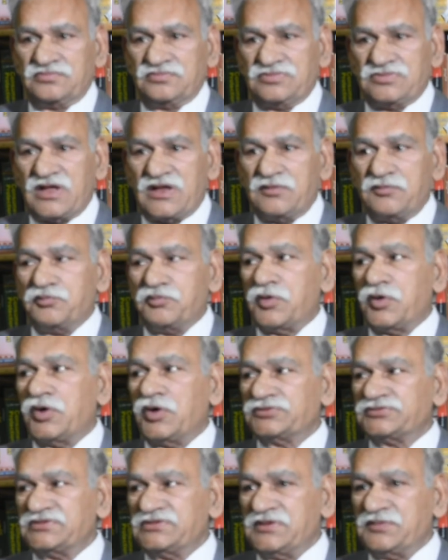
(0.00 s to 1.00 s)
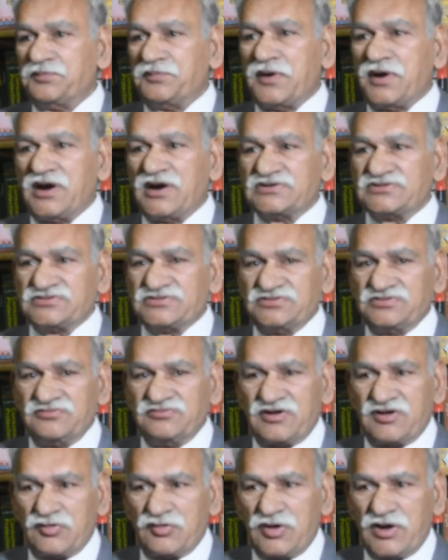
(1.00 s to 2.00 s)
then both the parts
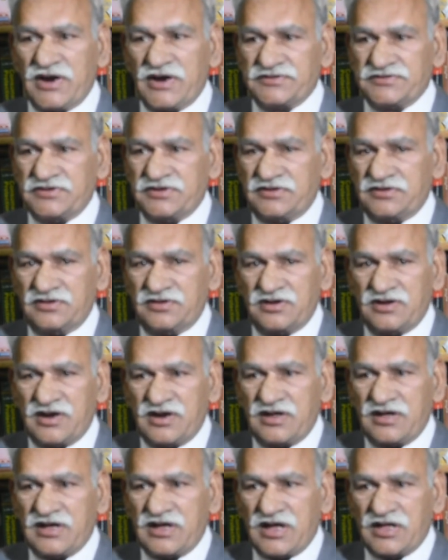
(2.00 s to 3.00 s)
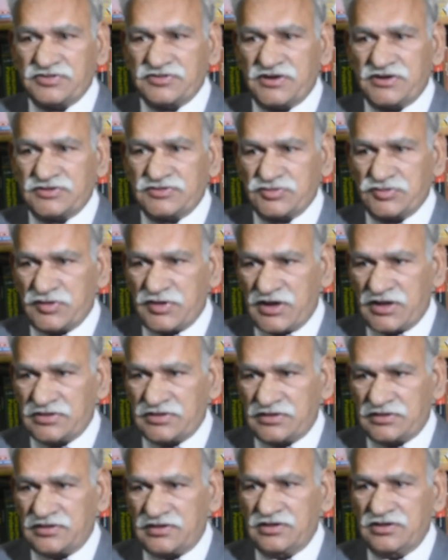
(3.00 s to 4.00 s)
were collected and gathered
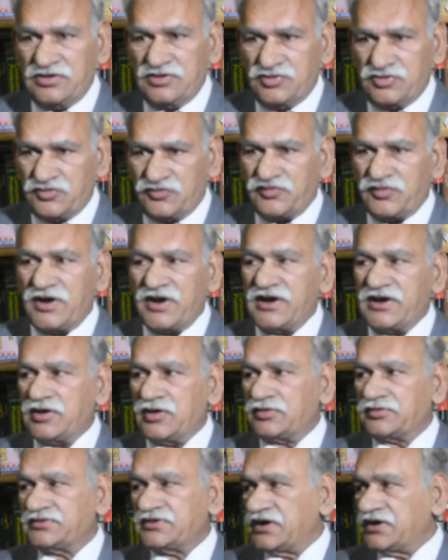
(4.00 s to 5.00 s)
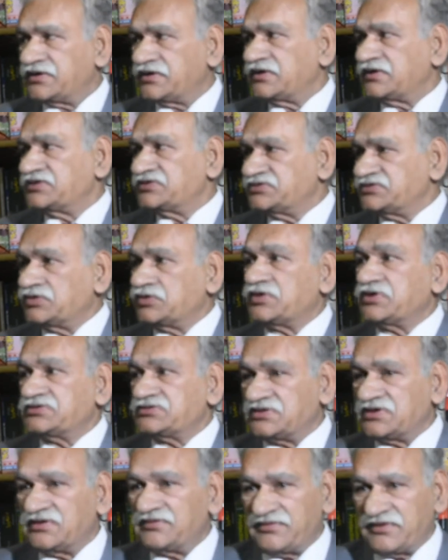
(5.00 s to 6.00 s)
together to find out that it is the
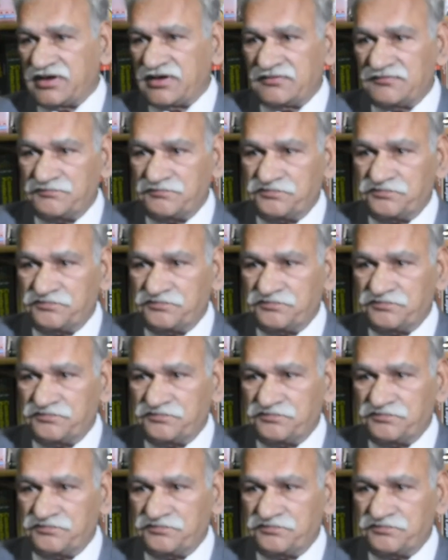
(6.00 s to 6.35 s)
original one.